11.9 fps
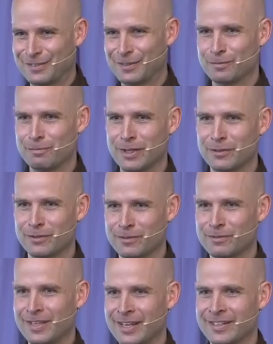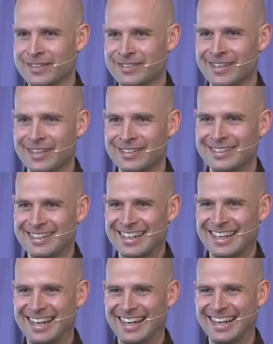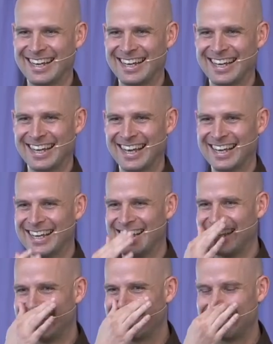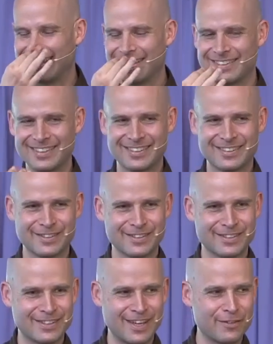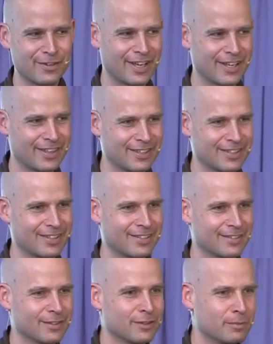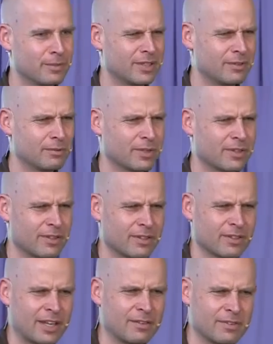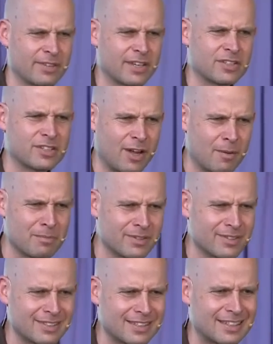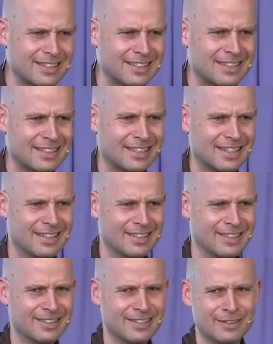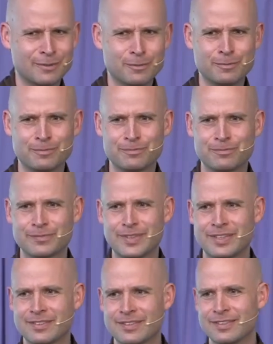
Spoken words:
Michael's nodding his head. Yeah, it's an area I think that is a little bit with the kind of sex shops and these